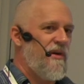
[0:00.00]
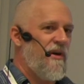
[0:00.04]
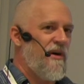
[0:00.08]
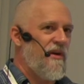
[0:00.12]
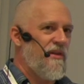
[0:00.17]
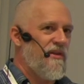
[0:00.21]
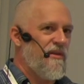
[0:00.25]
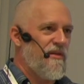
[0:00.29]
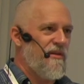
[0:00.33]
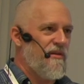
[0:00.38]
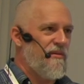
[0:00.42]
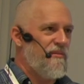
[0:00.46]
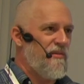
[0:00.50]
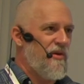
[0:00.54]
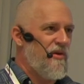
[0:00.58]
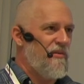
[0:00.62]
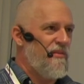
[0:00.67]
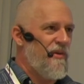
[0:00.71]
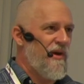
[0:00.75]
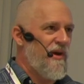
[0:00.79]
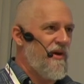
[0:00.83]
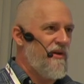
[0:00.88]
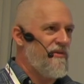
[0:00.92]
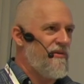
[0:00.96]
on the
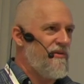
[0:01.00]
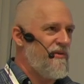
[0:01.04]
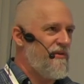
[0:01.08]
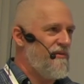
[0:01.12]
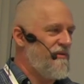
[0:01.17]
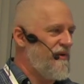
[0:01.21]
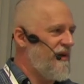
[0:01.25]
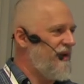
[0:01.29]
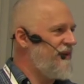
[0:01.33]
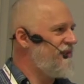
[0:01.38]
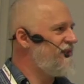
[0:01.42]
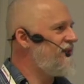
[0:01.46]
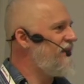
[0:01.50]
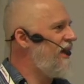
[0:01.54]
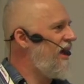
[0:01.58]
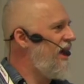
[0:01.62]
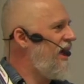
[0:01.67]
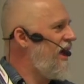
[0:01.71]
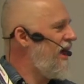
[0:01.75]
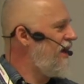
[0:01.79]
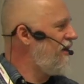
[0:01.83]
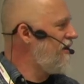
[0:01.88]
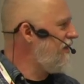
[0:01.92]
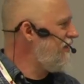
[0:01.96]
mobile device
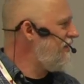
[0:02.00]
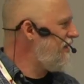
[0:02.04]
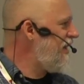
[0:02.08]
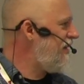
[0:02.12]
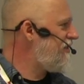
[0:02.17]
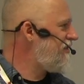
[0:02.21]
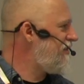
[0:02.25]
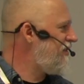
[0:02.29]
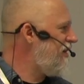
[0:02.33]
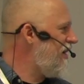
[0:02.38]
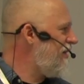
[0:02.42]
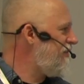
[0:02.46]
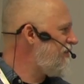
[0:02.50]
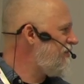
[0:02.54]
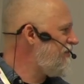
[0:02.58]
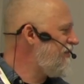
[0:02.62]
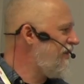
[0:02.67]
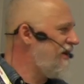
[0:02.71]
and on desktops,